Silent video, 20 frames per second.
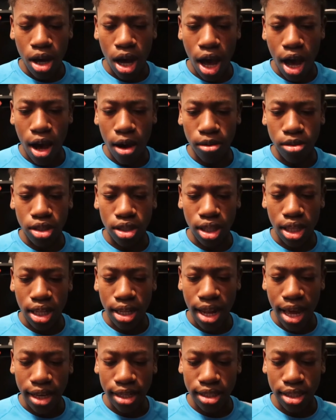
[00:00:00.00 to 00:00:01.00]
to the
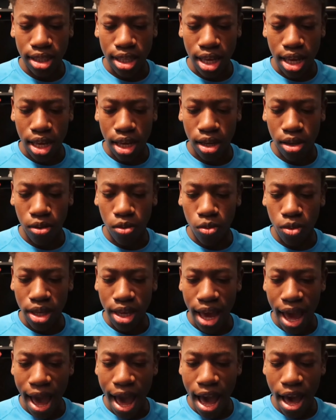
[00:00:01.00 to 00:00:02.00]
next thing,
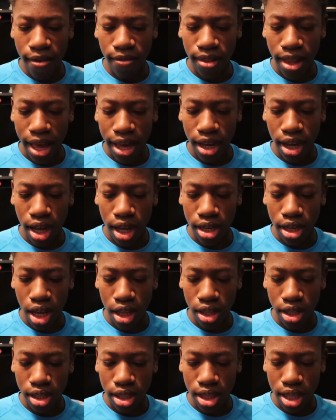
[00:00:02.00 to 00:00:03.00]
we have, like,
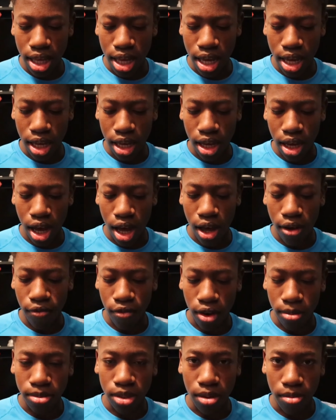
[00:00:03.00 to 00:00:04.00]
another thing
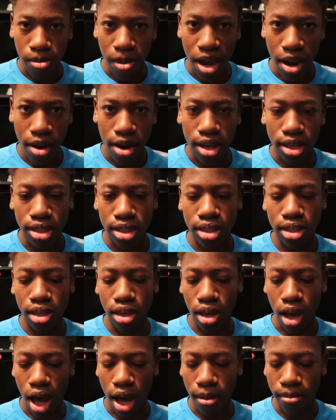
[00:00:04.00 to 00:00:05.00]
from
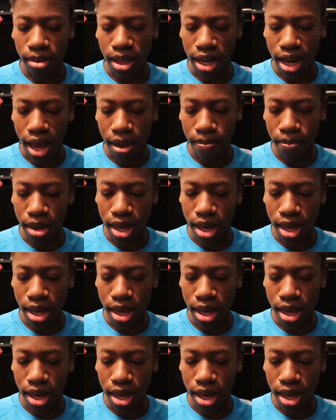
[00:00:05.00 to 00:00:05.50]
Damaris, that I